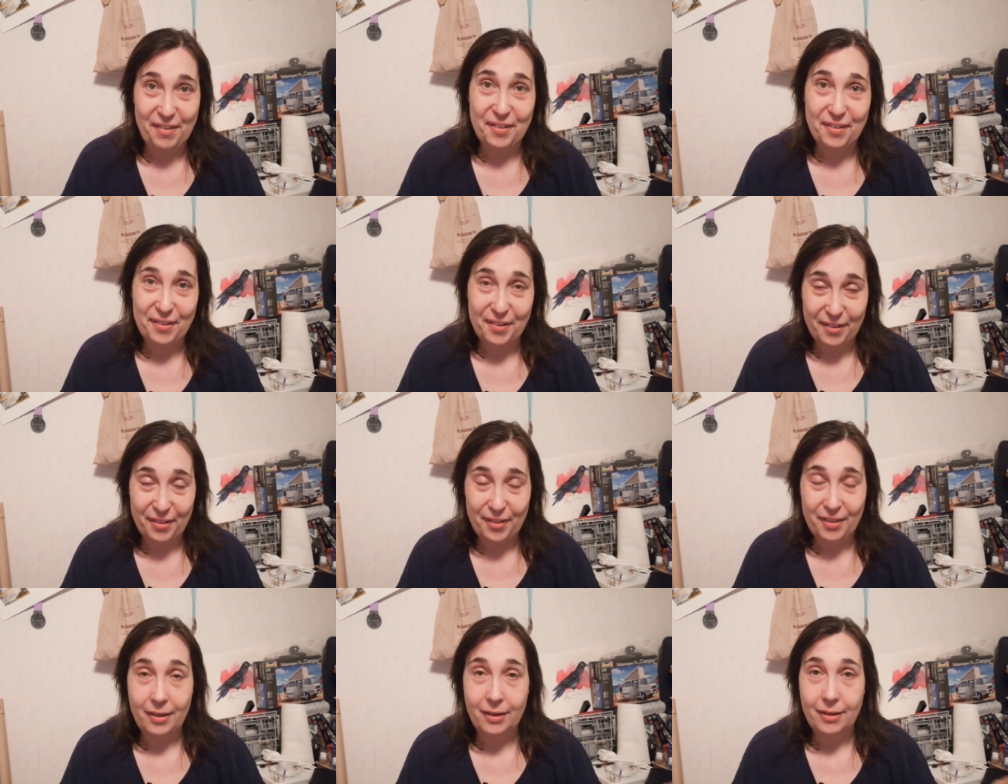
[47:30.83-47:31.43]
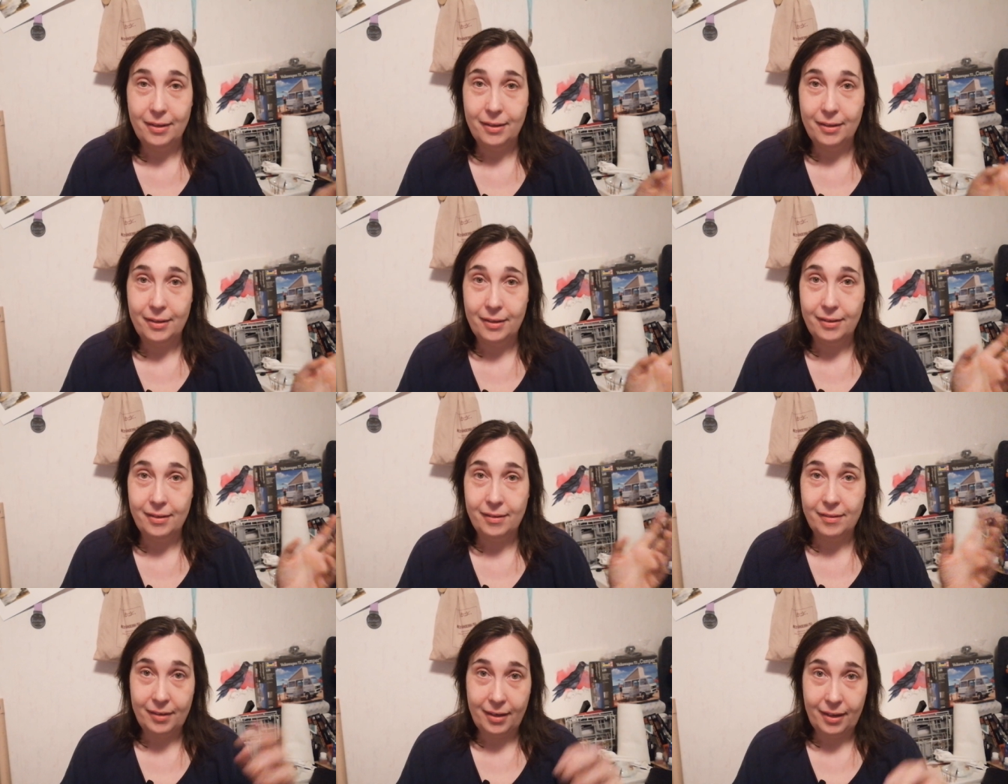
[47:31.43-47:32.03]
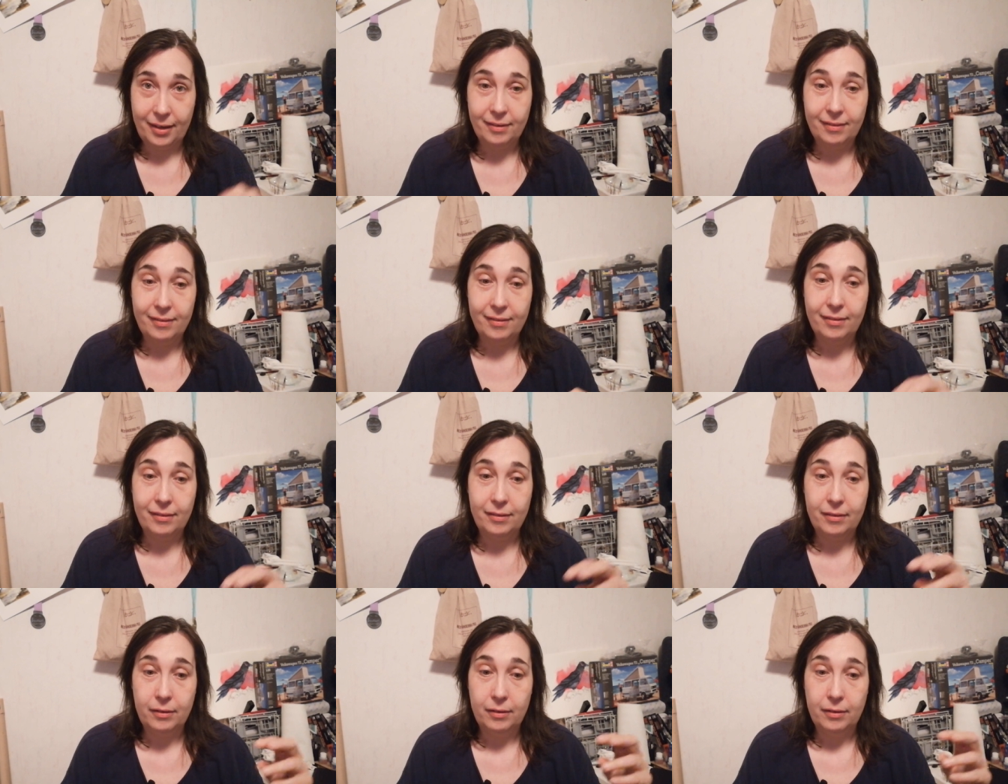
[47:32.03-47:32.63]
and Earth
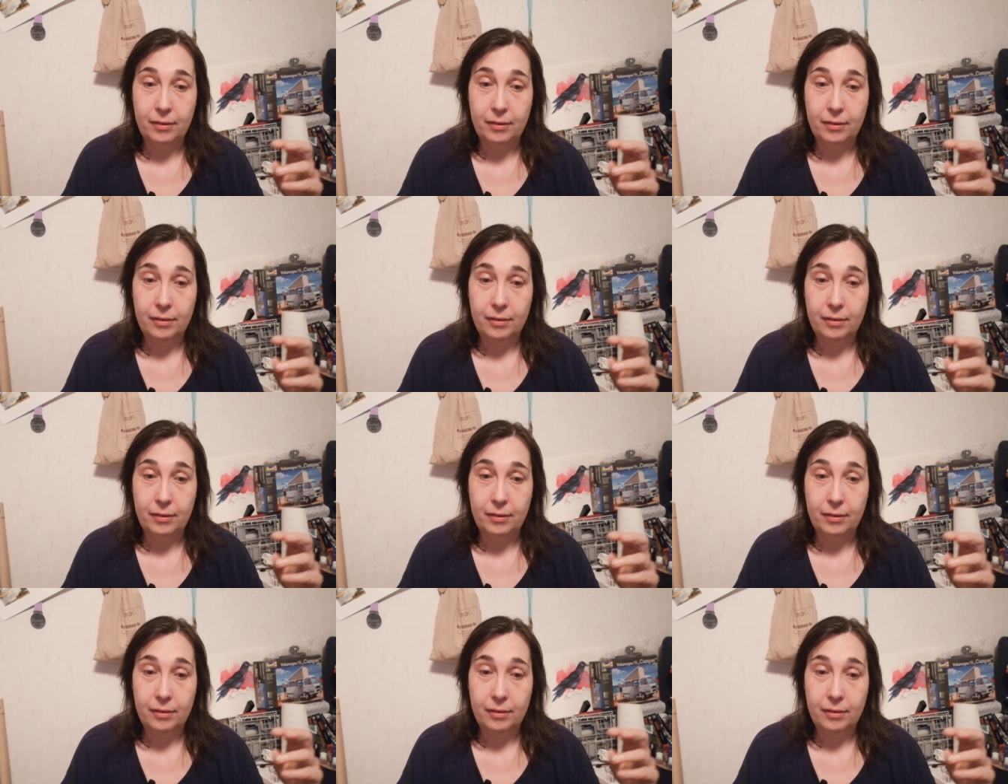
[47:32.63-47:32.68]
Designs